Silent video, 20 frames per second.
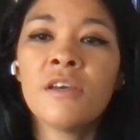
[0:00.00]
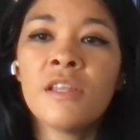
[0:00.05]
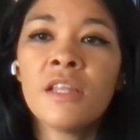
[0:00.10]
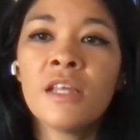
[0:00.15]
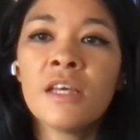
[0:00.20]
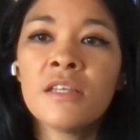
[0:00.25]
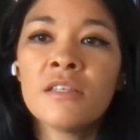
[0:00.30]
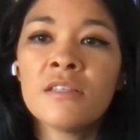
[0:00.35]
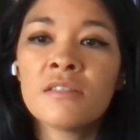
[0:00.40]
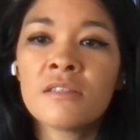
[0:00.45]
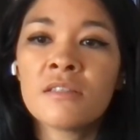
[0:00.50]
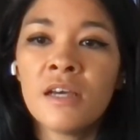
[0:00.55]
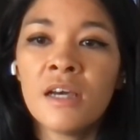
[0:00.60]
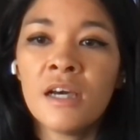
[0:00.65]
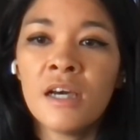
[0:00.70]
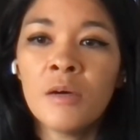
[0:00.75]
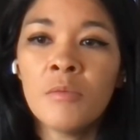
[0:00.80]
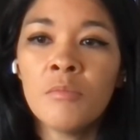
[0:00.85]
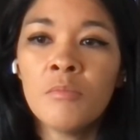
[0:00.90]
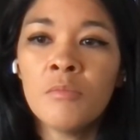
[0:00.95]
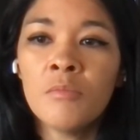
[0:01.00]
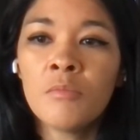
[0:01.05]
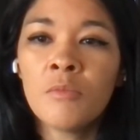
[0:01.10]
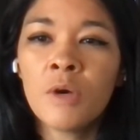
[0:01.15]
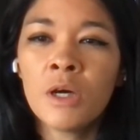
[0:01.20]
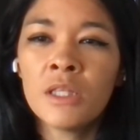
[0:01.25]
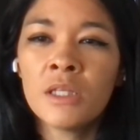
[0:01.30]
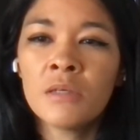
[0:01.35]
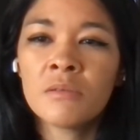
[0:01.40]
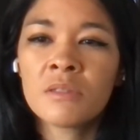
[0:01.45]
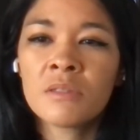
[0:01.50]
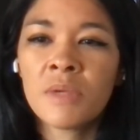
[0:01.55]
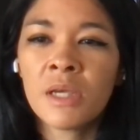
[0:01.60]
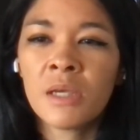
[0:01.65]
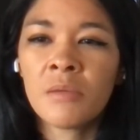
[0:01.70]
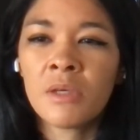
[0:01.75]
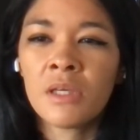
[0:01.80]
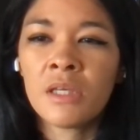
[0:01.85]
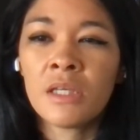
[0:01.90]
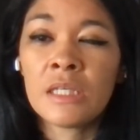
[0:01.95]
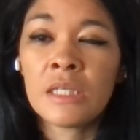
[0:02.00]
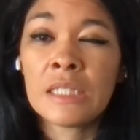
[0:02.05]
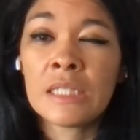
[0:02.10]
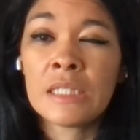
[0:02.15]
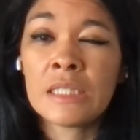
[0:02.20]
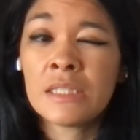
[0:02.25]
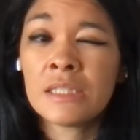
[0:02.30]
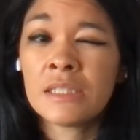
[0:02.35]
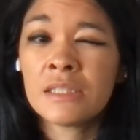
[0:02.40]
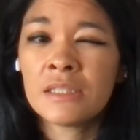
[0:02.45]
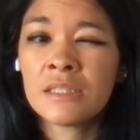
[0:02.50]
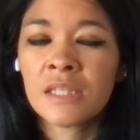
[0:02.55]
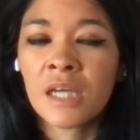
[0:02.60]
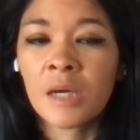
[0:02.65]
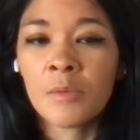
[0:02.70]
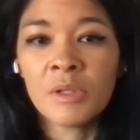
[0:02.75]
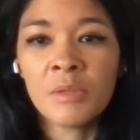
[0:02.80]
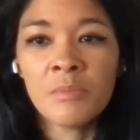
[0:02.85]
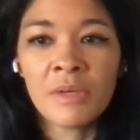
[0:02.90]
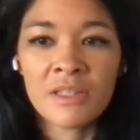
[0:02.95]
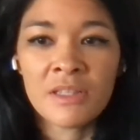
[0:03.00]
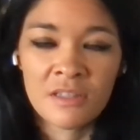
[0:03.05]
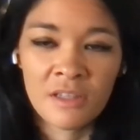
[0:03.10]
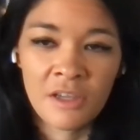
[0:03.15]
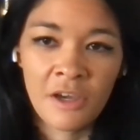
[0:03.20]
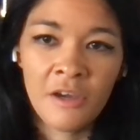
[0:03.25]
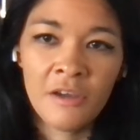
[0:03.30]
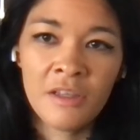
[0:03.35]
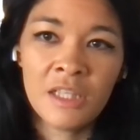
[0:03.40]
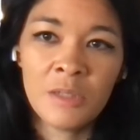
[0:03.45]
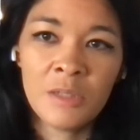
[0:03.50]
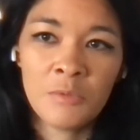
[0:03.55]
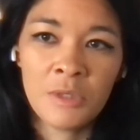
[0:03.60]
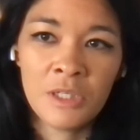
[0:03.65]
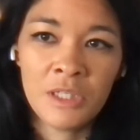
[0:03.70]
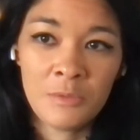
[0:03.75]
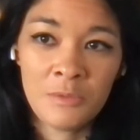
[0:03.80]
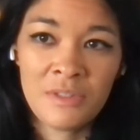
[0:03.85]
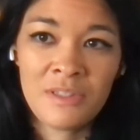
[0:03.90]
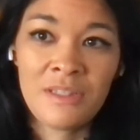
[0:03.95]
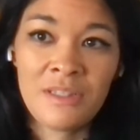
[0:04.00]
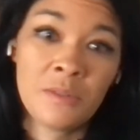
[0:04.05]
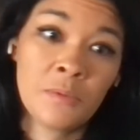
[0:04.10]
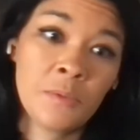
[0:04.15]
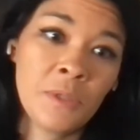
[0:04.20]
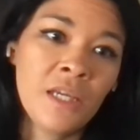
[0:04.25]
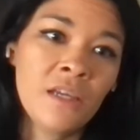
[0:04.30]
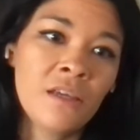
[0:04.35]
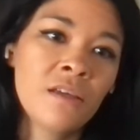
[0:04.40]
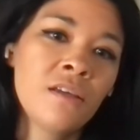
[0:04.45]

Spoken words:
there's one that was maybe a couple of months ago and then one that was this week.